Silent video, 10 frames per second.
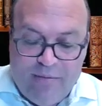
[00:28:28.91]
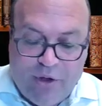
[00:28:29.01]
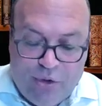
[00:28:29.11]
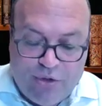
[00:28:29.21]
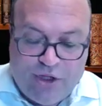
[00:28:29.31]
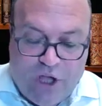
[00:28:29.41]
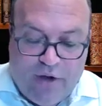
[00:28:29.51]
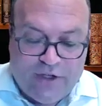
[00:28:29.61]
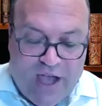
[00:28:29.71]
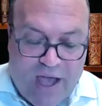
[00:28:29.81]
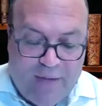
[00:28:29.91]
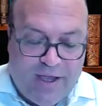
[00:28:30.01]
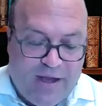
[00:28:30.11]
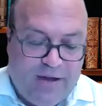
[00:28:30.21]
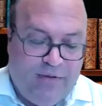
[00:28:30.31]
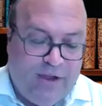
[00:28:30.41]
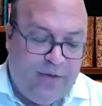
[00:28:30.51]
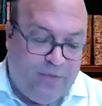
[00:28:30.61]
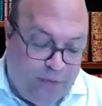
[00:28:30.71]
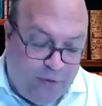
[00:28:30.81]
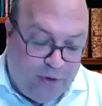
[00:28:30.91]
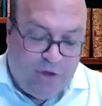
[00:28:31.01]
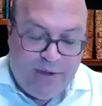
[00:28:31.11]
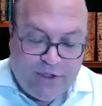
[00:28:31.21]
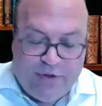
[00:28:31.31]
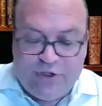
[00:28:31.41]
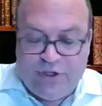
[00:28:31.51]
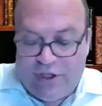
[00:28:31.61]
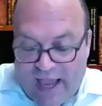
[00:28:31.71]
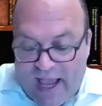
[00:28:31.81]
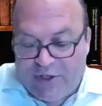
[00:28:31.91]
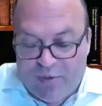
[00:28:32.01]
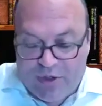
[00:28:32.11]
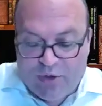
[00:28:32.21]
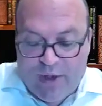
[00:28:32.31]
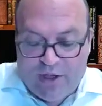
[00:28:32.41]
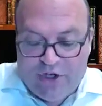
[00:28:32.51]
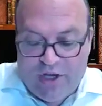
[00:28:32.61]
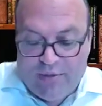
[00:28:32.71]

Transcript: Right, you fulfill the mitzvos in the diaspora as well.